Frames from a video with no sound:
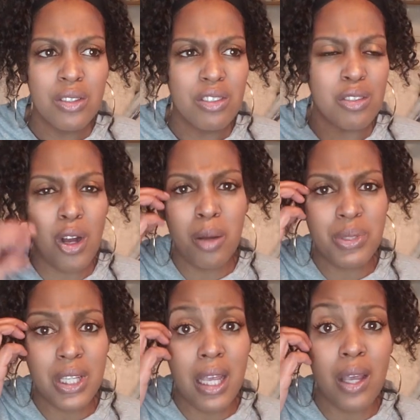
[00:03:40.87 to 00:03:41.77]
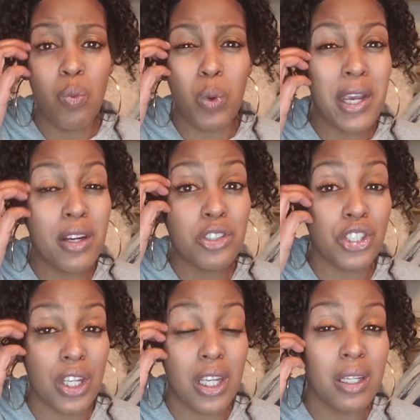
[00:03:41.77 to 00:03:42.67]
You know what I'm saying? Weird
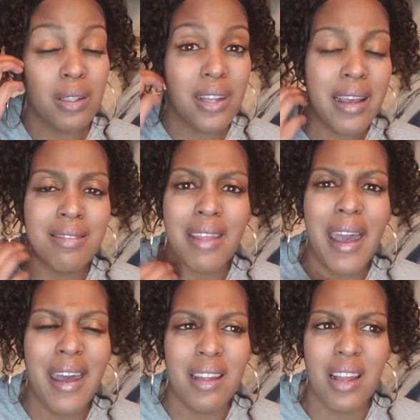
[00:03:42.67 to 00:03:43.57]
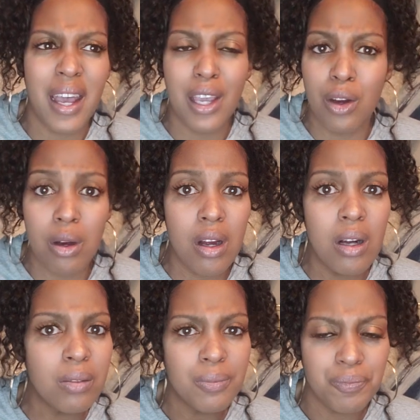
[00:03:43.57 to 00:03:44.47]
shit like that. Like,
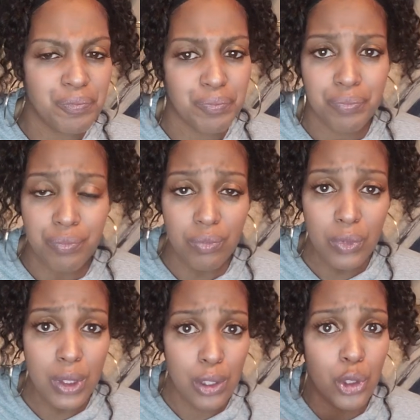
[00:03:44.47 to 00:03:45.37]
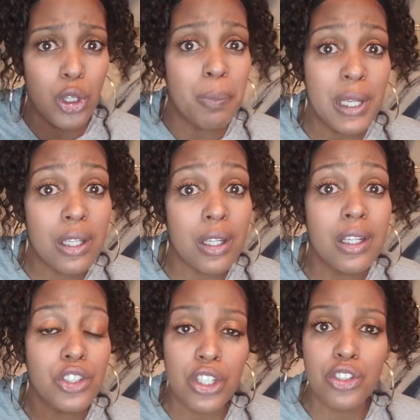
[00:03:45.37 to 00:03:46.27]
girl, you'll be
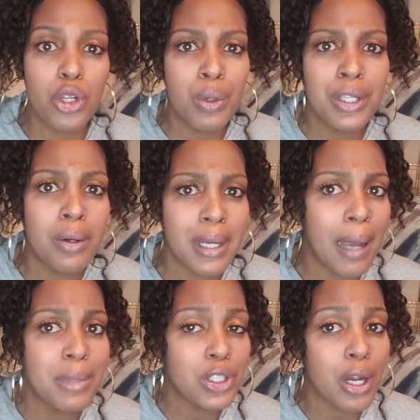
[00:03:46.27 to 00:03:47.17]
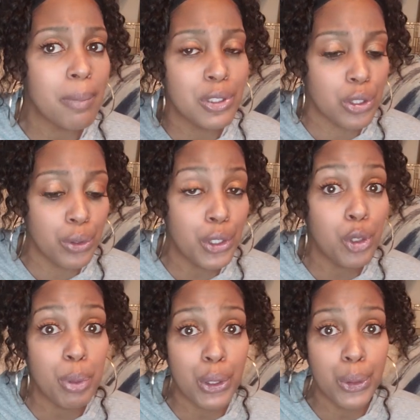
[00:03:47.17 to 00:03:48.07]
good just doing your commentary, but do
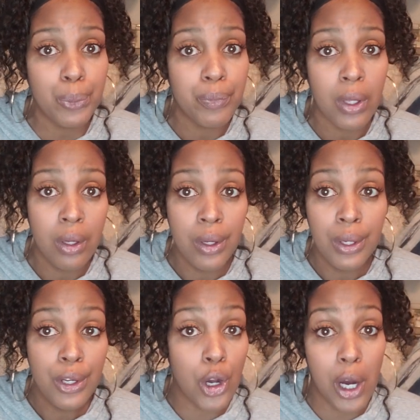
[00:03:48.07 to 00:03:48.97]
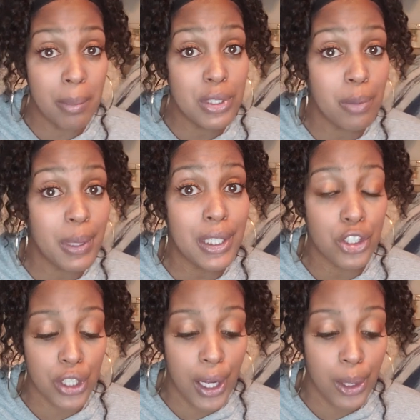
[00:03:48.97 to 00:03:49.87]
you, boo? Karma's a
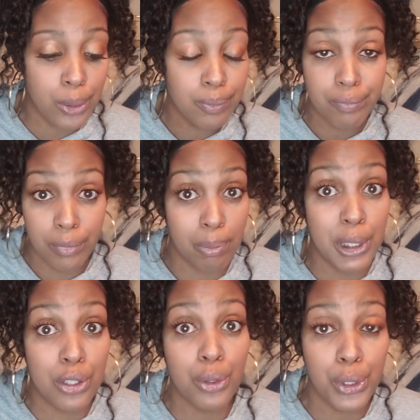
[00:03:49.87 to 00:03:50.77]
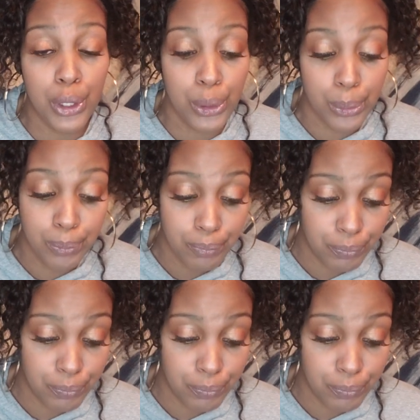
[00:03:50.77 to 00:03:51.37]
bitch, though. But do you.